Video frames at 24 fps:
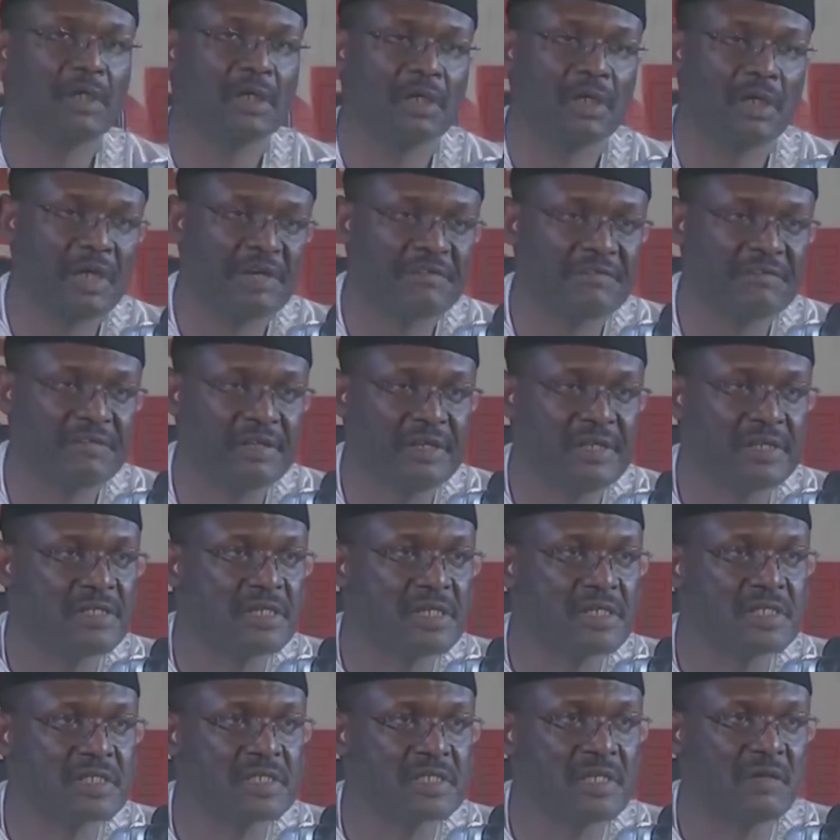I think it's
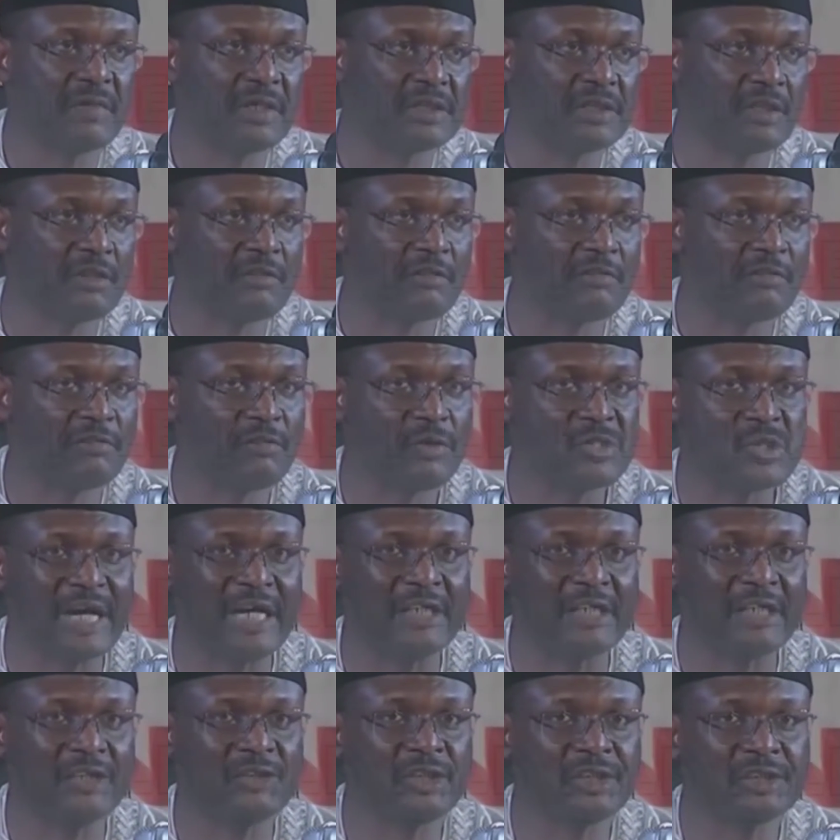just a matter of which
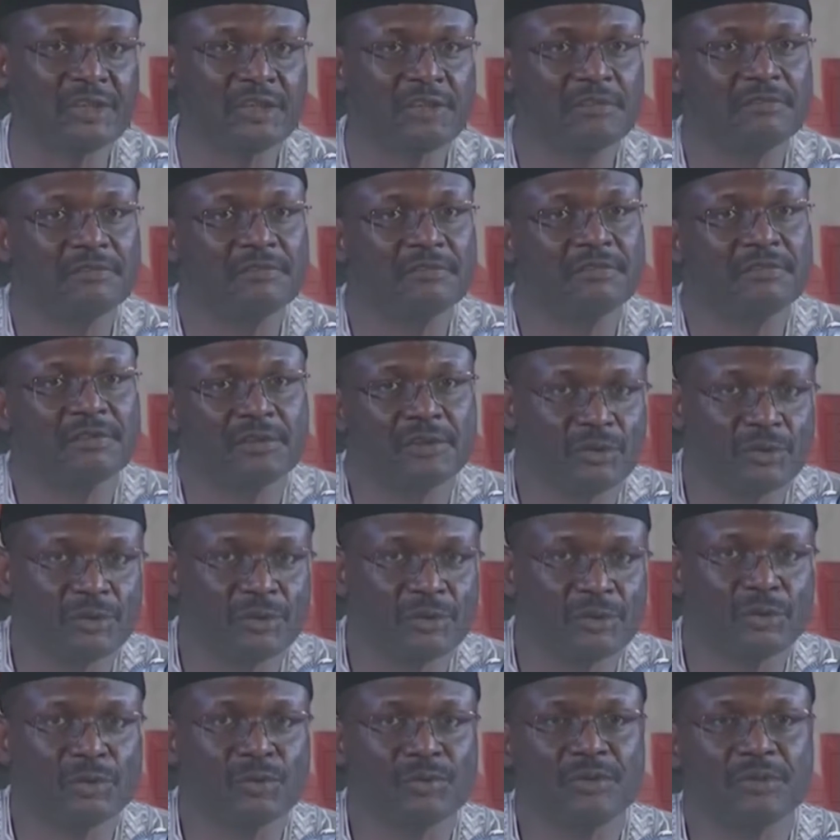adjective you
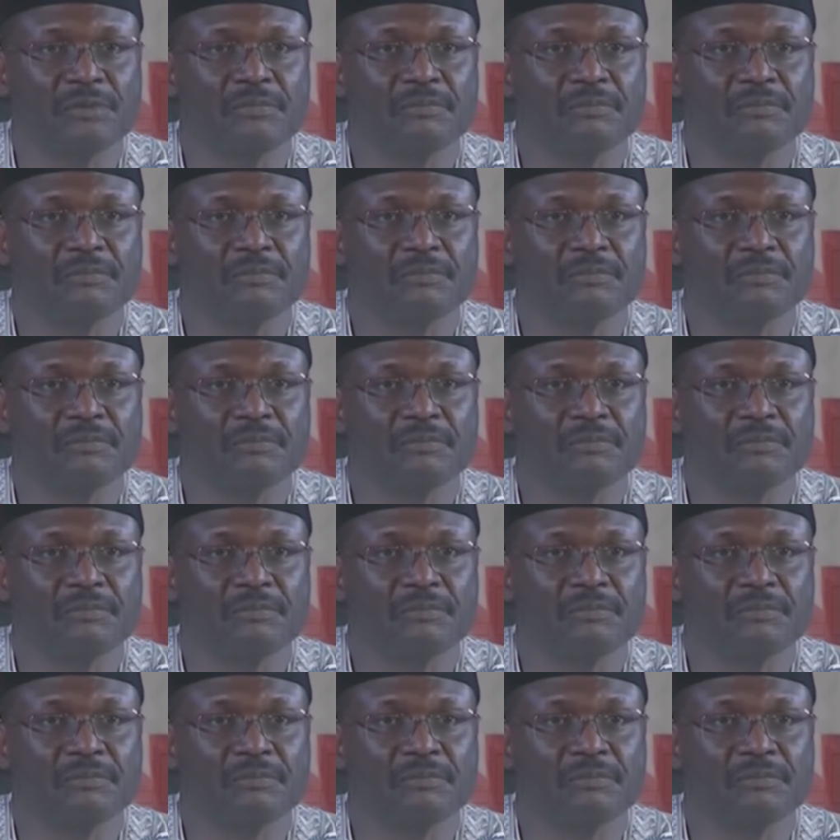use.